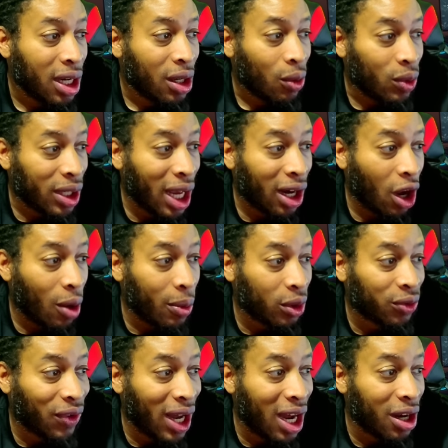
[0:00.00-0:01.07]
We got almost
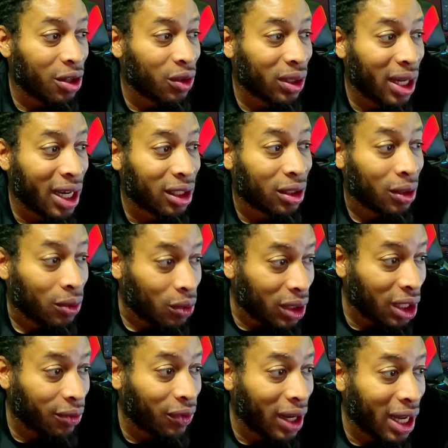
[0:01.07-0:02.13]
five hundred likes, we
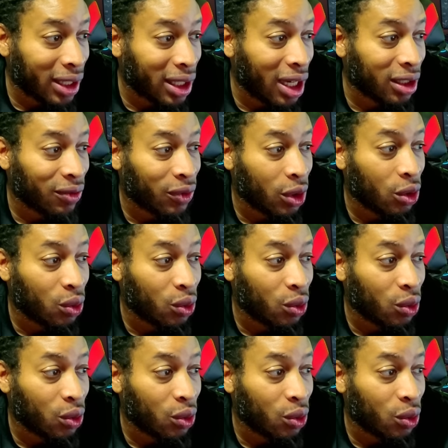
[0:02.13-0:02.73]
get five thousand views.